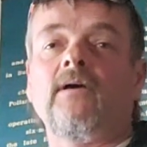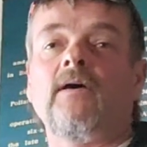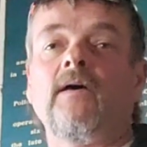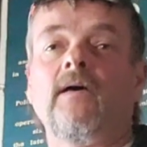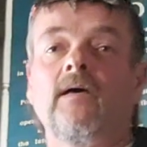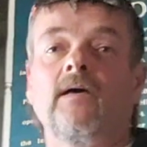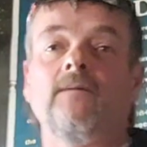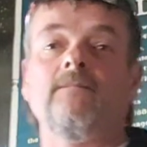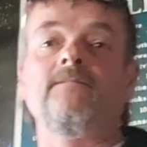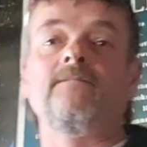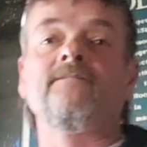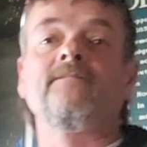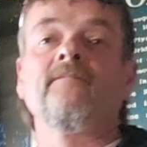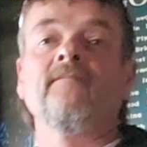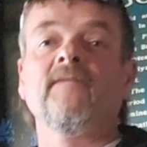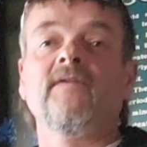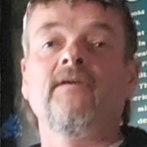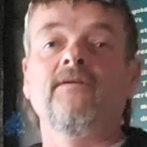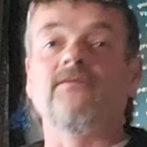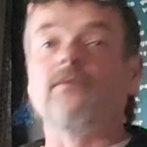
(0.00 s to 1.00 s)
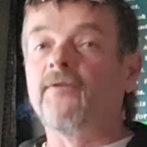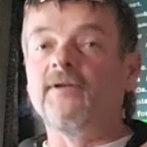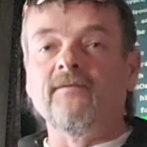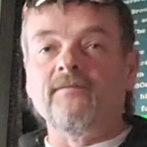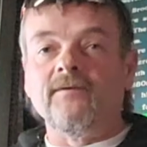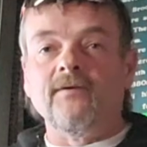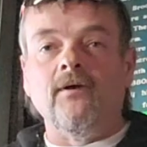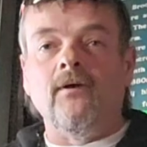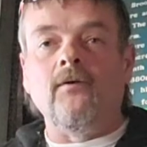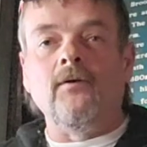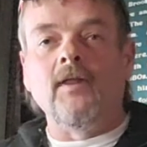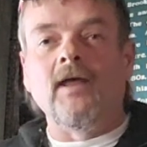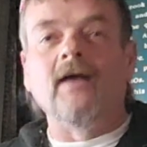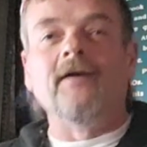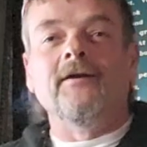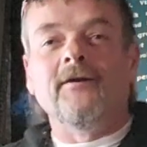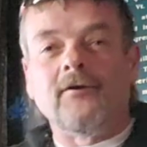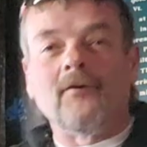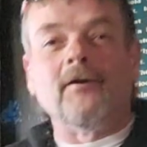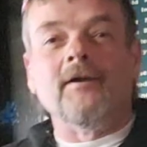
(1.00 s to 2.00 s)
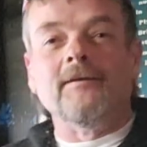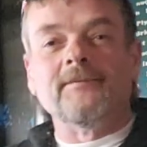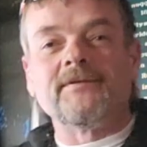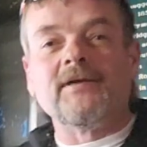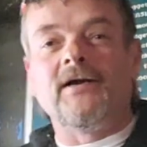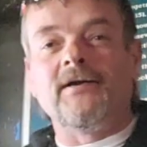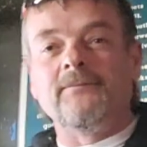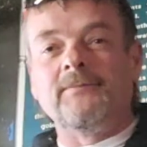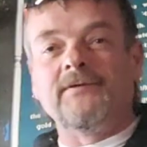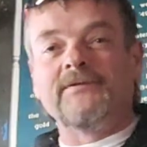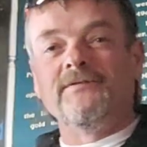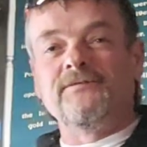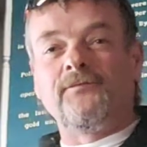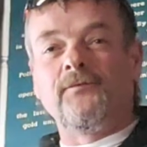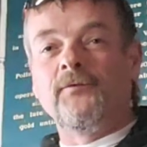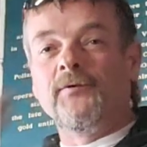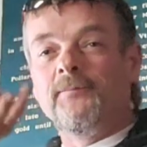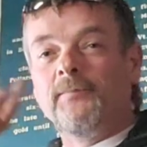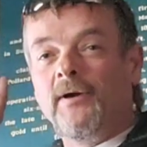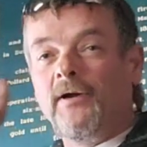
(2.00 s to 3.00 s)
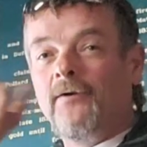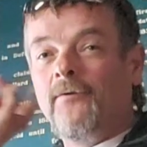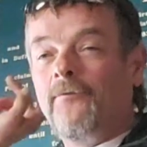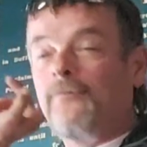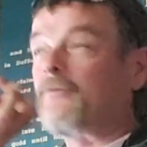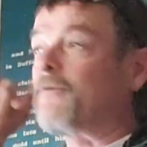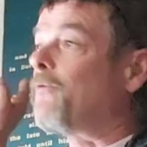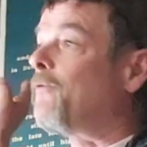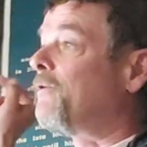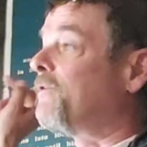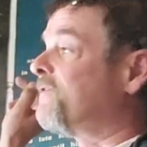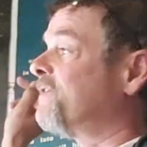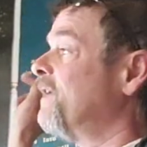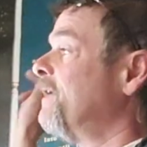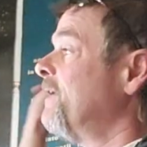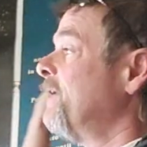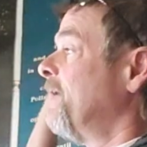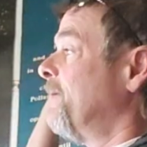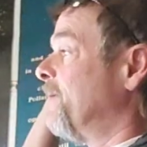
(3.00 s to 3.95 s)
Don't even know that. Here I am talking about the 40-mile course.